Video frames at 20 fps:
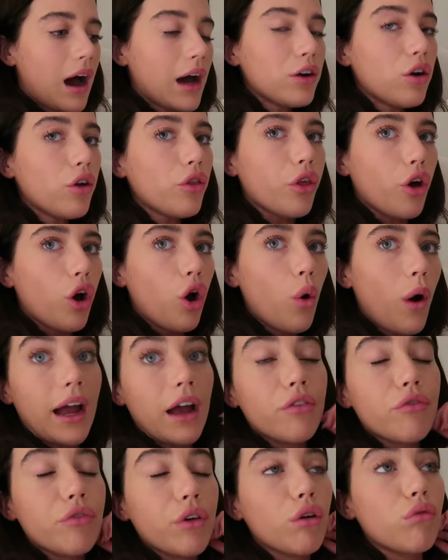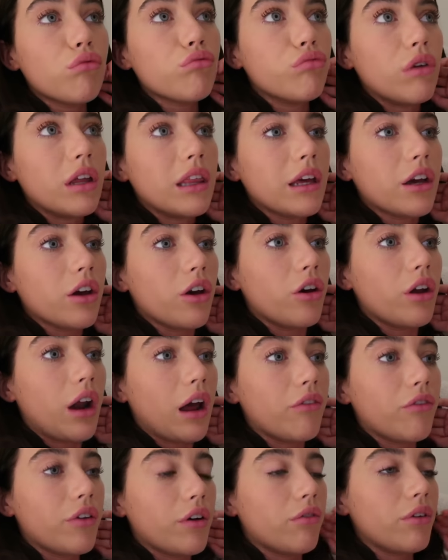And although like, I feel really good,
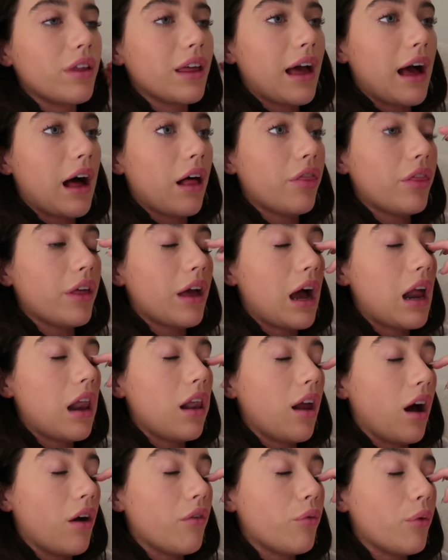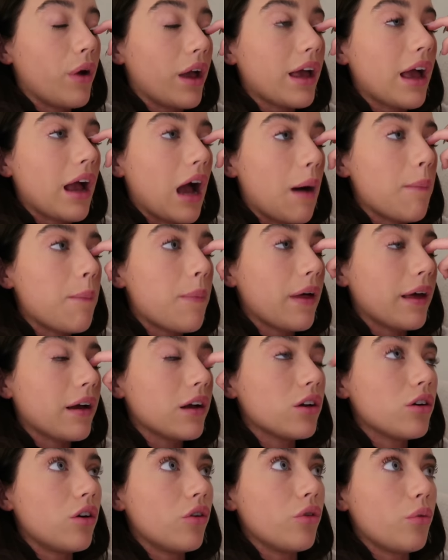I feel really healthy. I love waking up
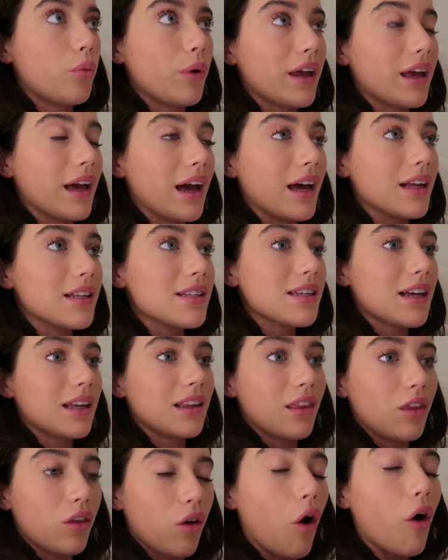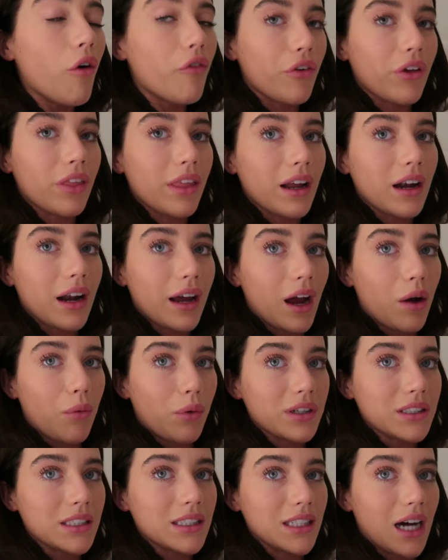like on the weekends and not feeling like I want to